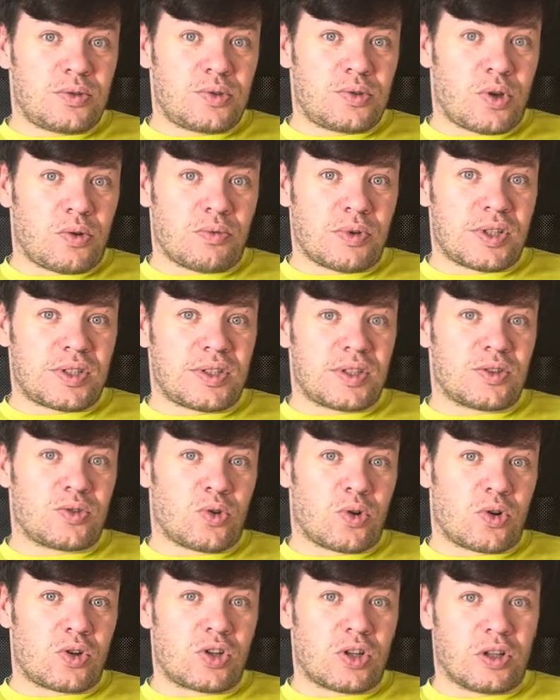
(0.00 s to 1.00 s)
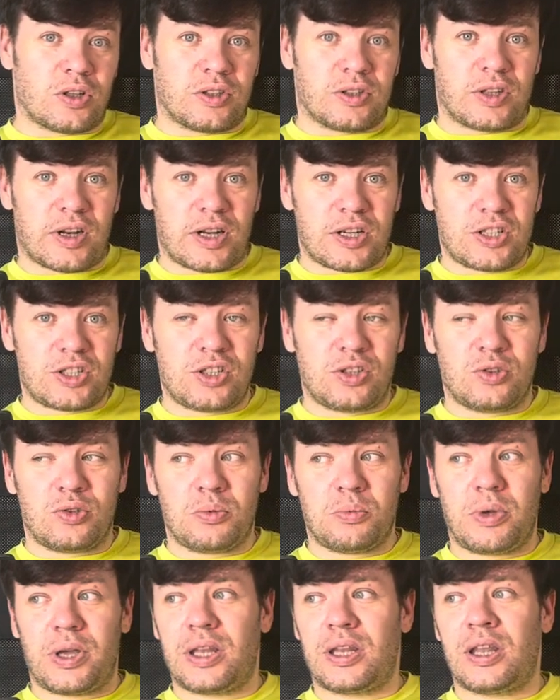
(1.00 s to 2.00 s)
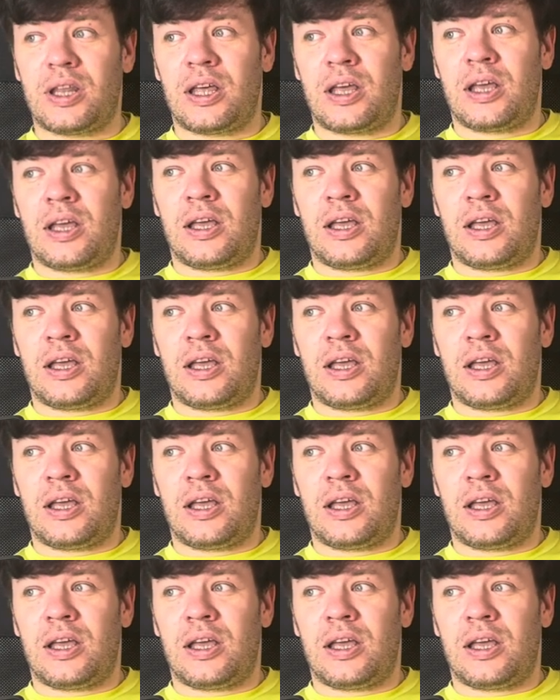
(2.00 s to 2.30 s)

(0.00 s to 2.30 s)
so it's the social interaction domain.